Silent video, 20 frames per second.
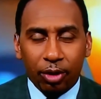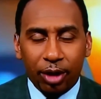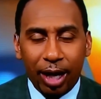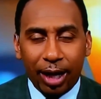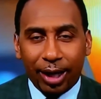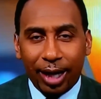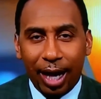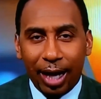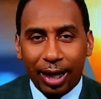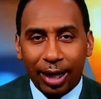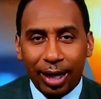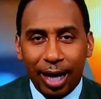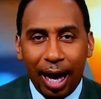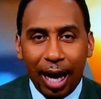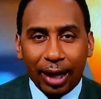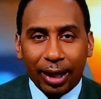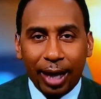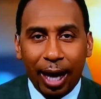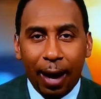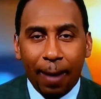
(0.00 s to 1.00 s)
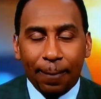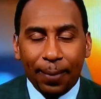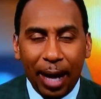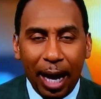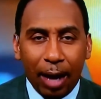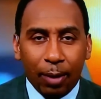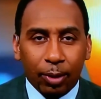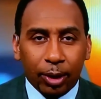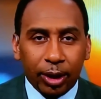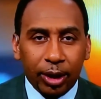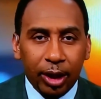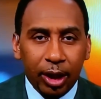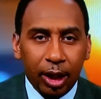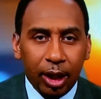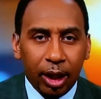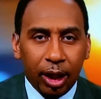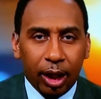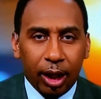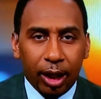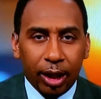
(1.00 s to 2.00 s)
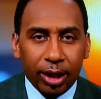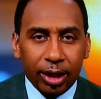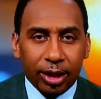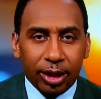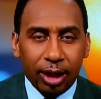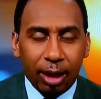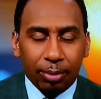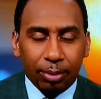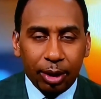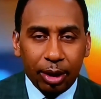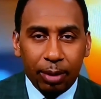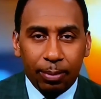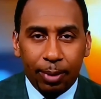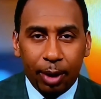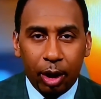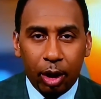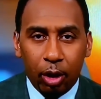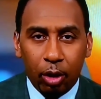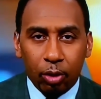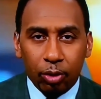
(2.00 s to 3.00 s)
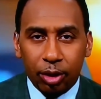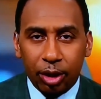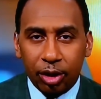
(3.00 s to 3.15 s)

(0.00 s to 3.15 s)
That kind of knockout power is something to behold.